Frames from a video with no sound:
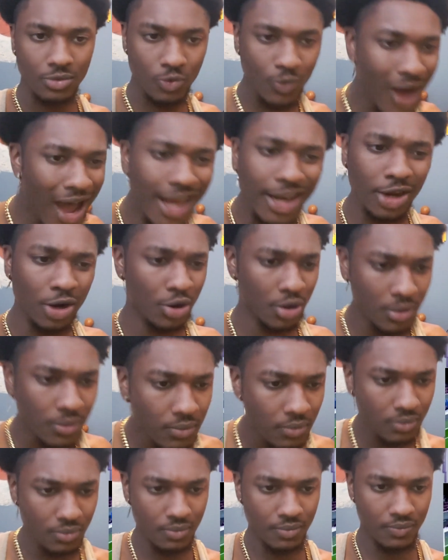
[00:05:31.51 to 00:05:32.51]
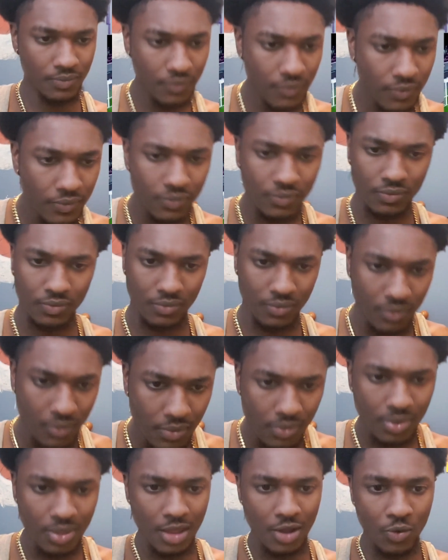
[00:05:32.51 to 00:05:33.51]
Wind it up.
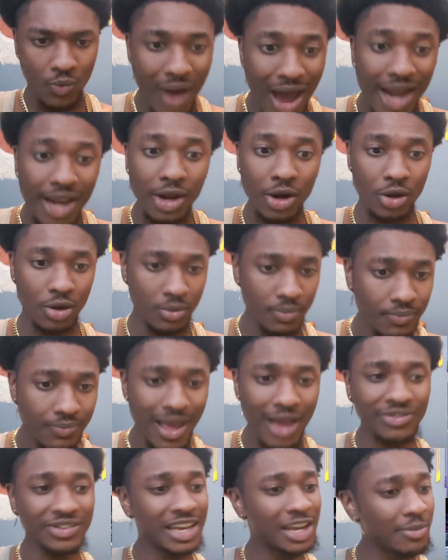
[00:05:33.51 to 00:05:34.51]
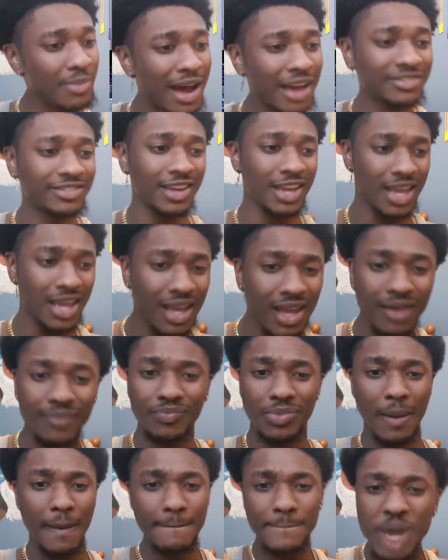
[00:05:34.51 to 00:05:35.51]
Wind it up. Outside the box again.
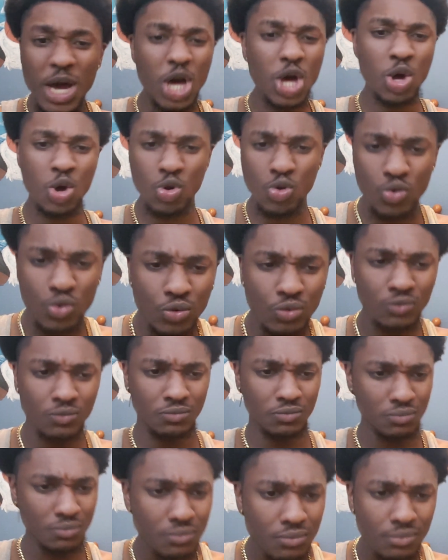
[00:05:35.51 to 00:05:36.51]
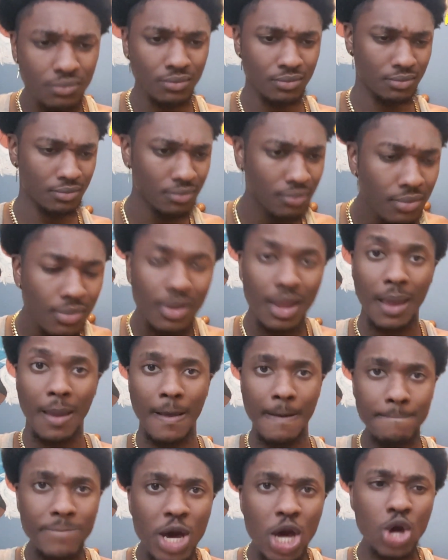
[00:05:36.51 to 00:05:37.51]
Boo!
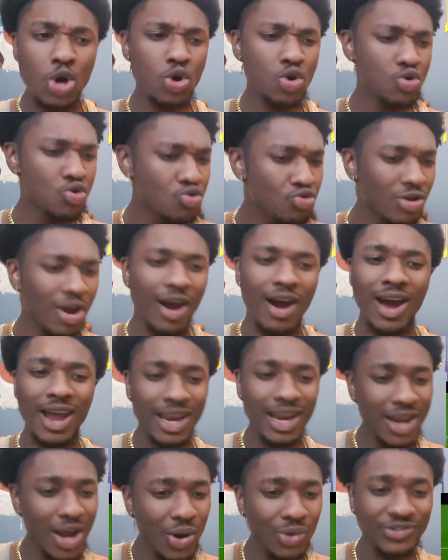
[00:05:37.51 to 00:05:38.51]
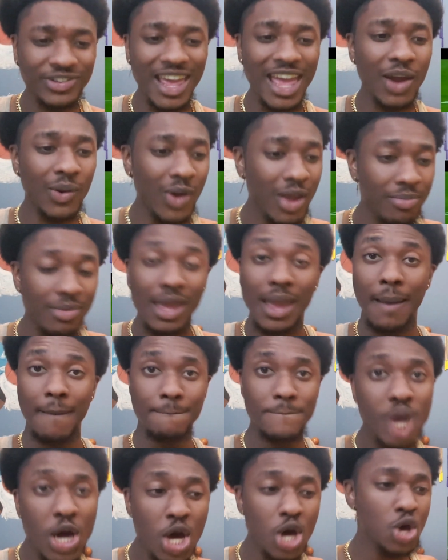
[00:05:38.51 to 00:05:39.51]
Boo! You already know. Say it with me.
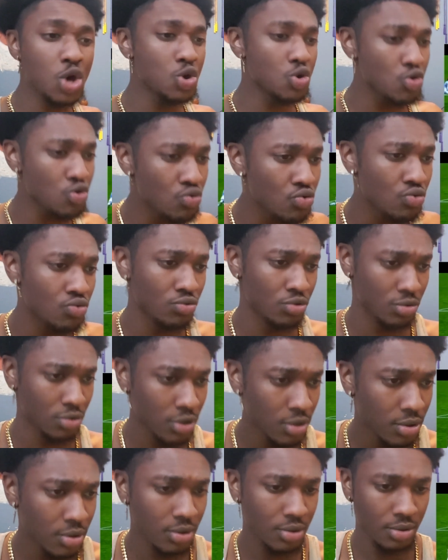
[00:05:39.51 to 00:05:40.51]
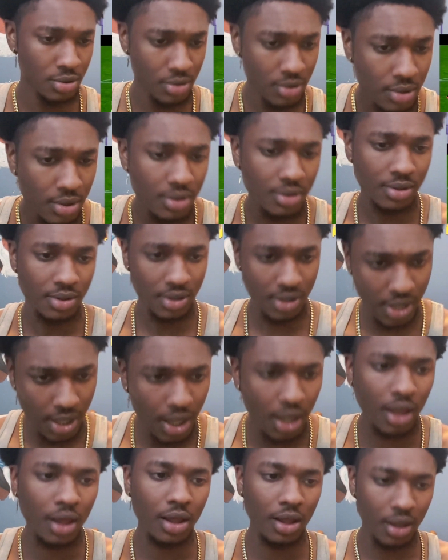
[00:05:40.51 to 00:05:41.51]
Boo!
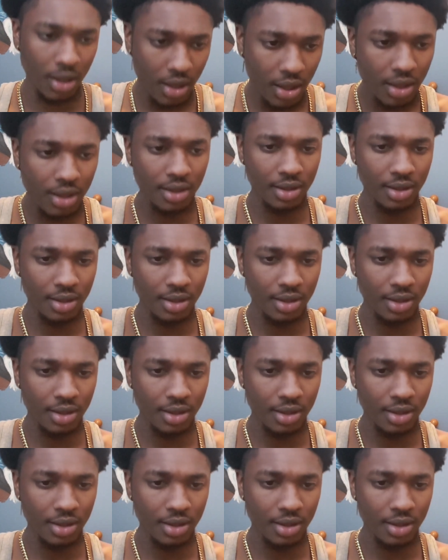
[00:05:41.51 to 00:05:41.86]
Yeah.